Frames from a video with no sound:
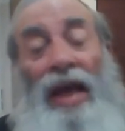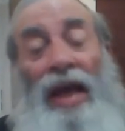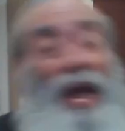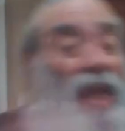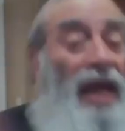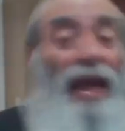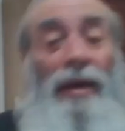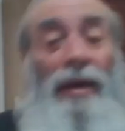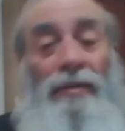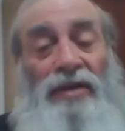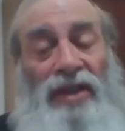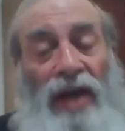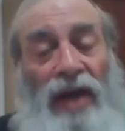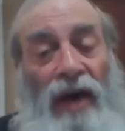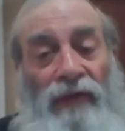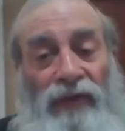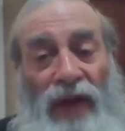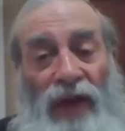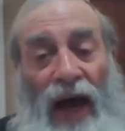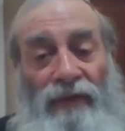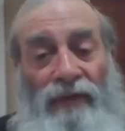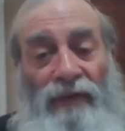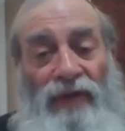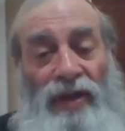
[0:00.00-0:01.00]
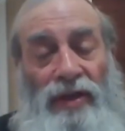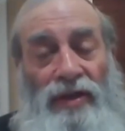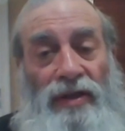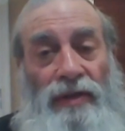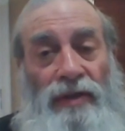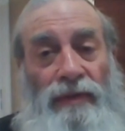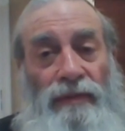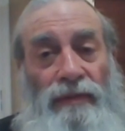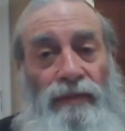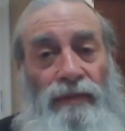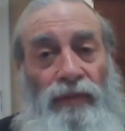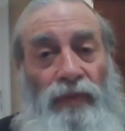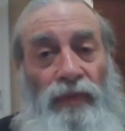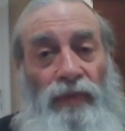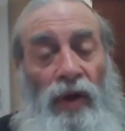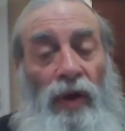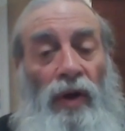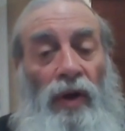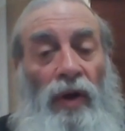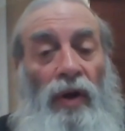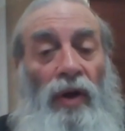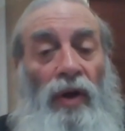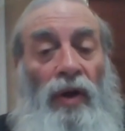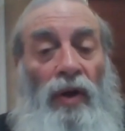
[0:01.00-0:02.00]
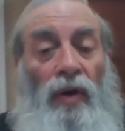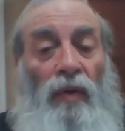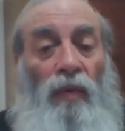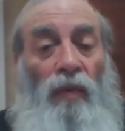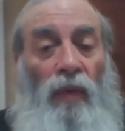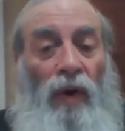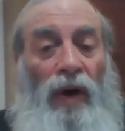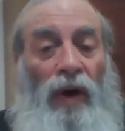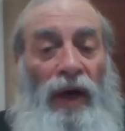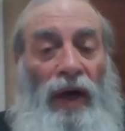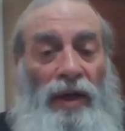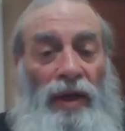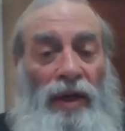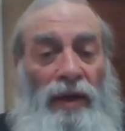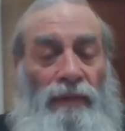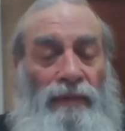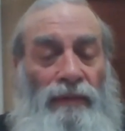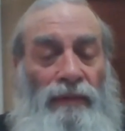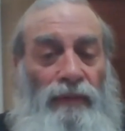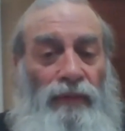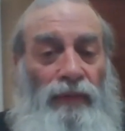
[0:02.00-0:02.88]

He himself davens. Why?